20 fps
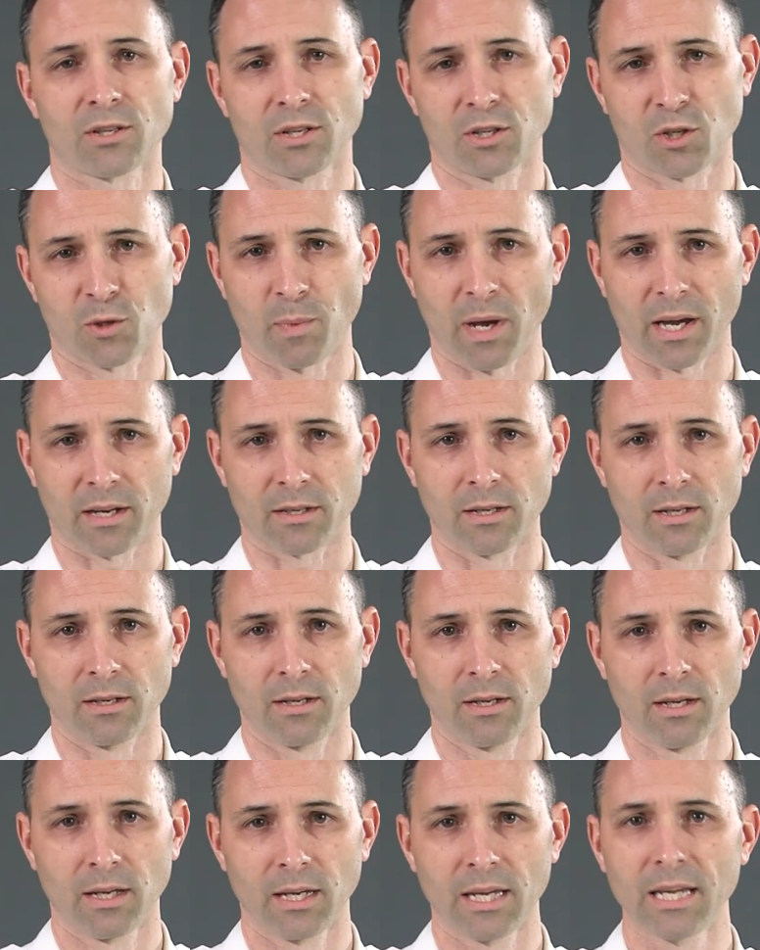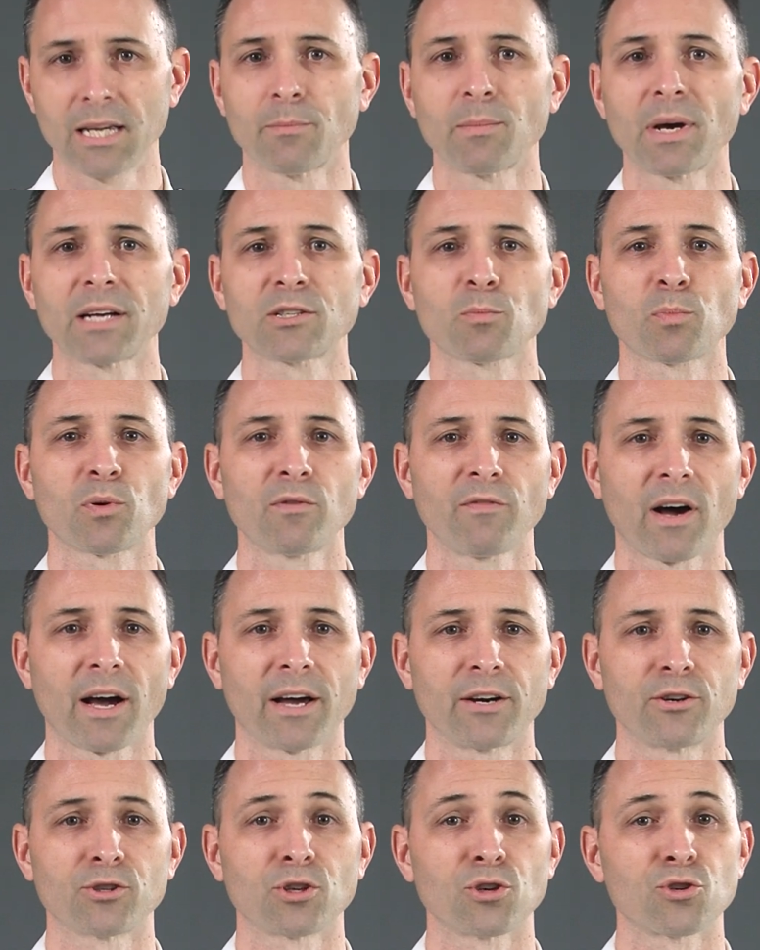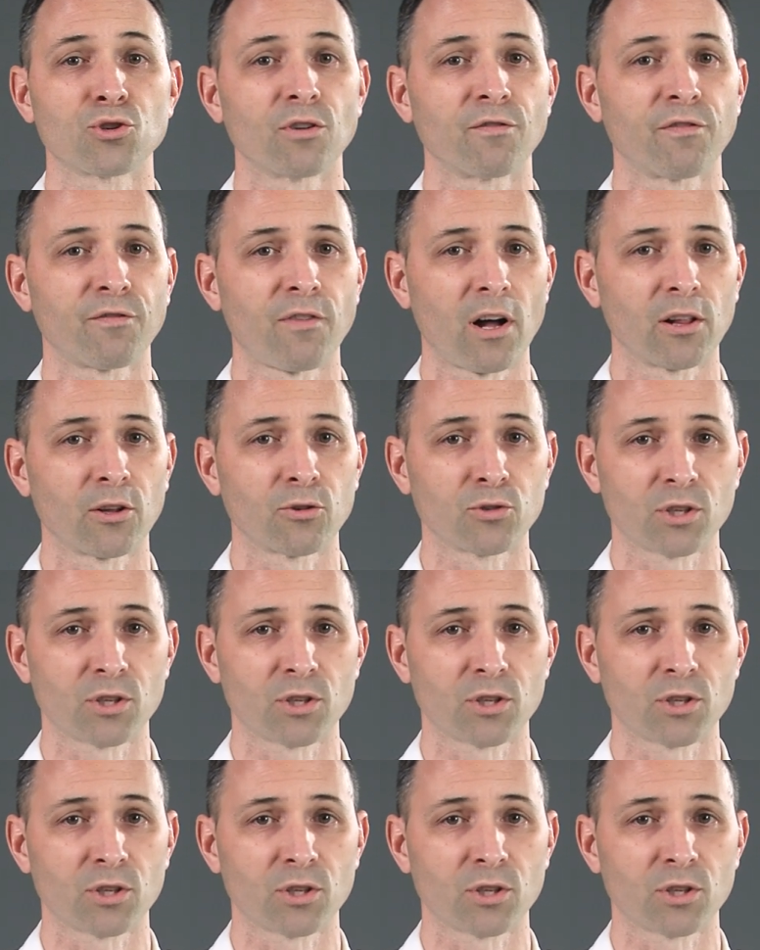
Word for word: suspected, EMS providers should follow